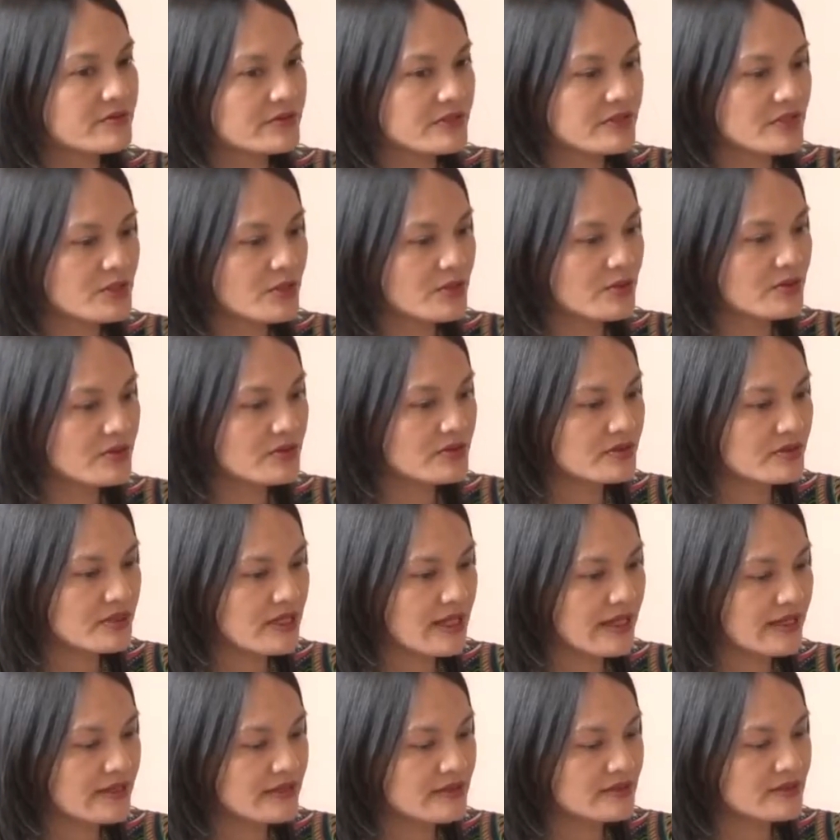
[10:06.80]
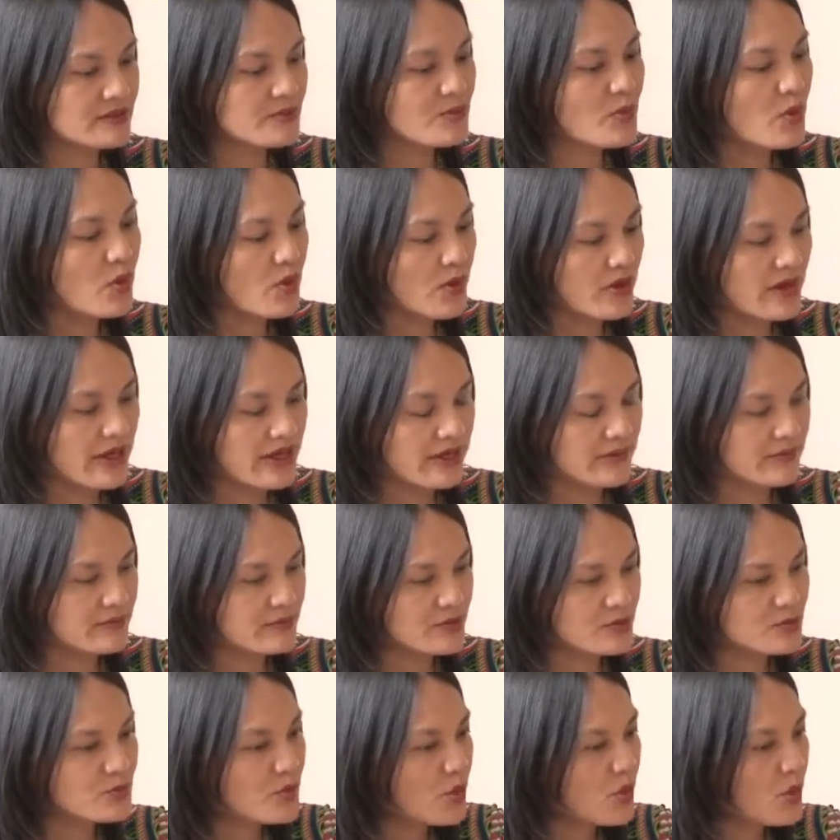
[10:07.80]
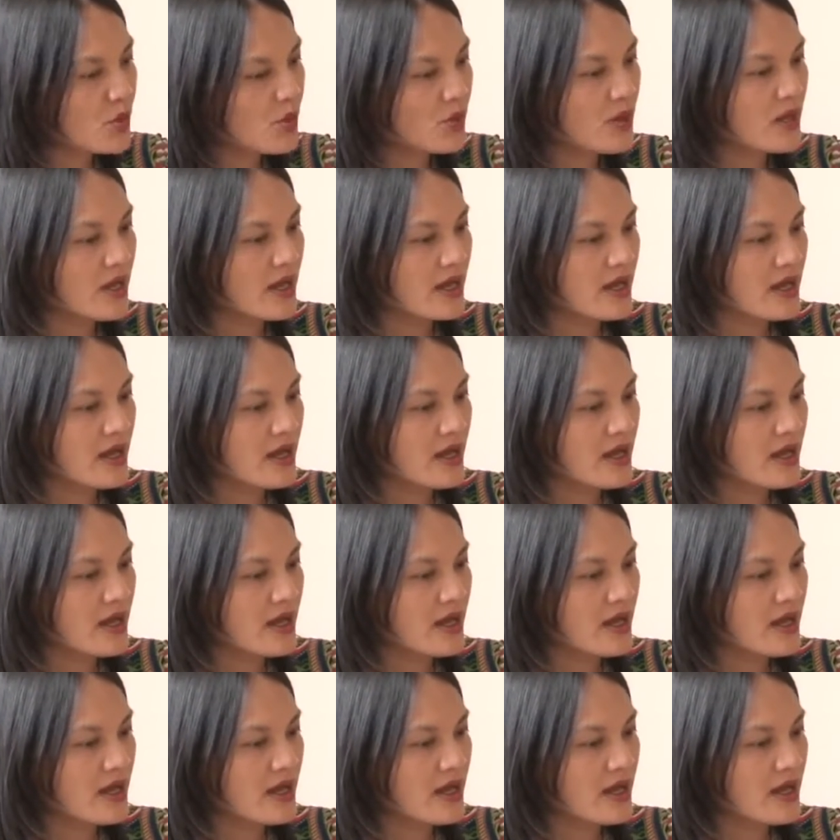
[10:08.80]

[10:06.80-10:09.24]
so like it's more like small